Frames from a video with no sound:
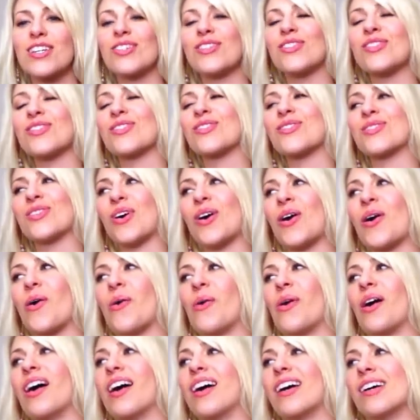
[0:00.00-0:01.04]

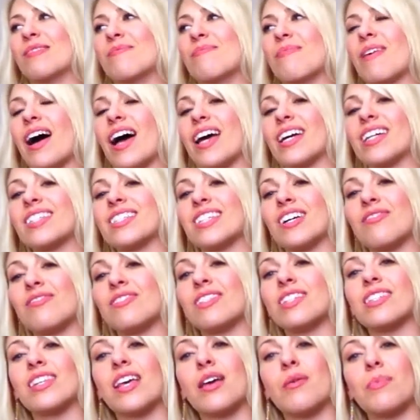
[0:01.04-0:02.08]
So um, I could
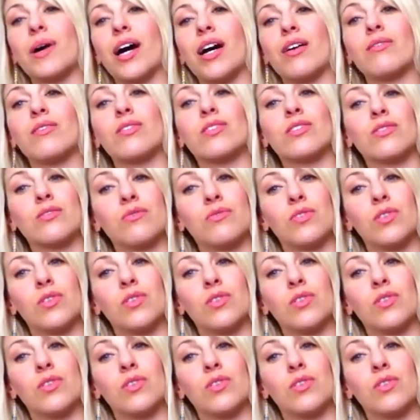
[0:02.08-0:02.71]
definitely say backwards and